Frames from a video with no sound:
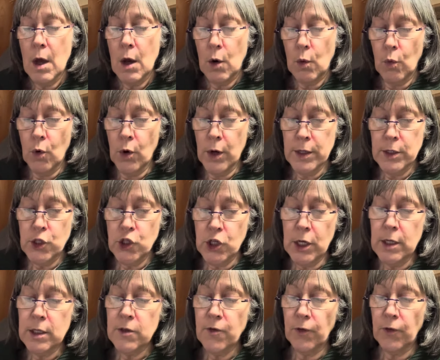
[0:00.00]
Roy's
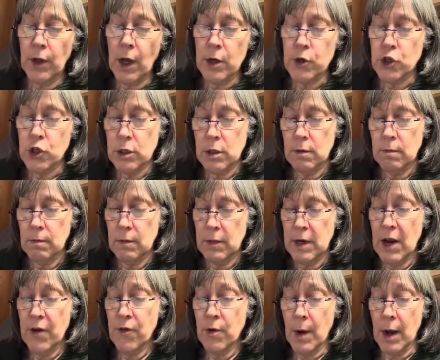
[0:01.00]
cheeks flushed.
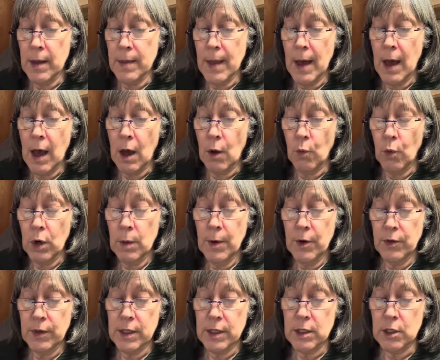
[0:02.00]
Never mind that. What
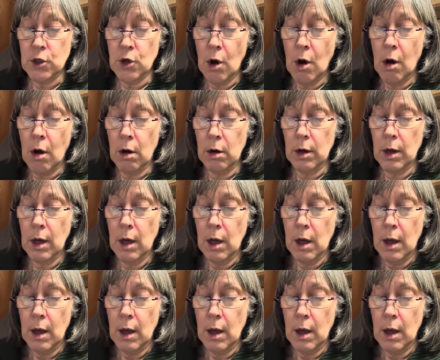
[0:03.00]
about this dog?